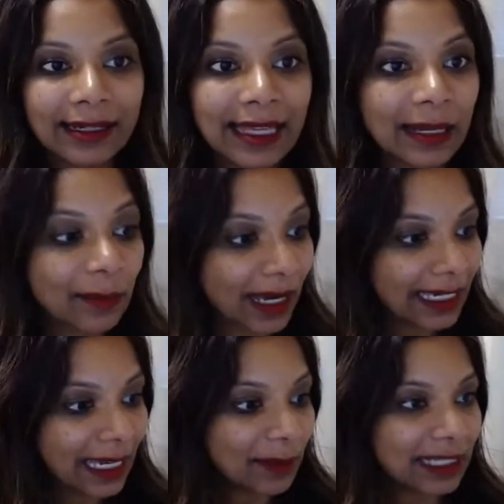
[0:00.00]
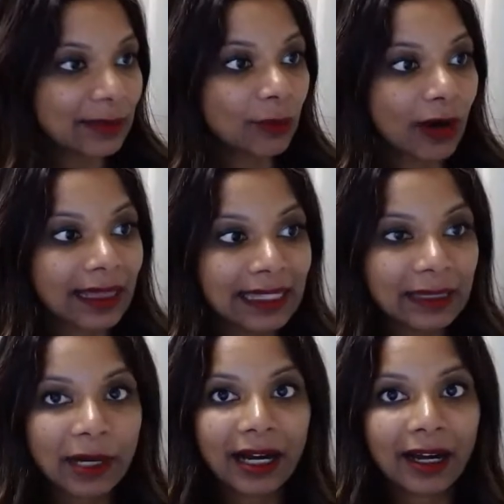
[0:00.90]
Again, my name is
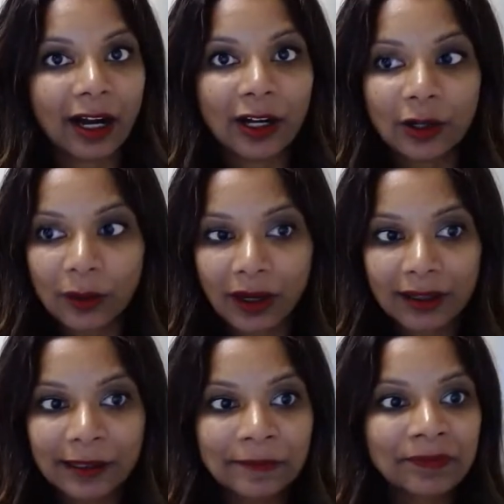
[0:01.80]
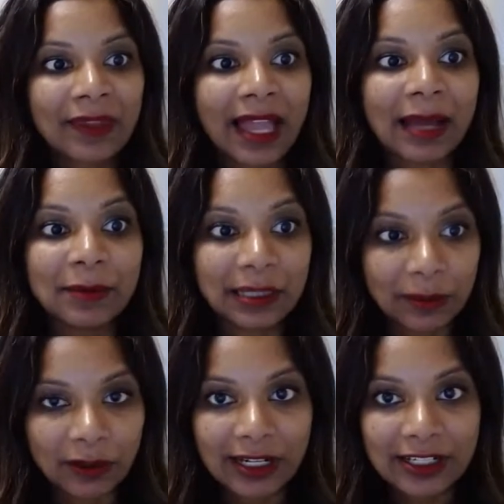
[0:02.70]
Pratibha Agarwal. I'm an
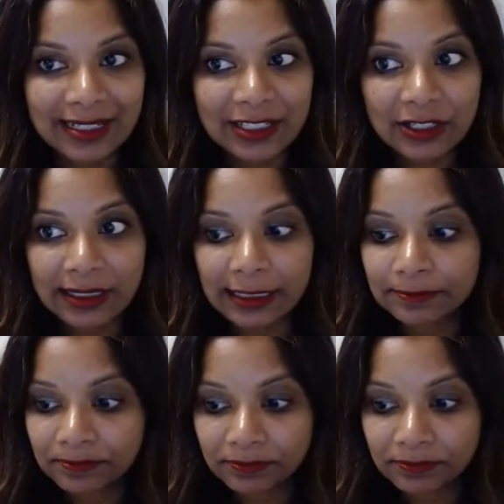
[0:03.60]
immigration attorney.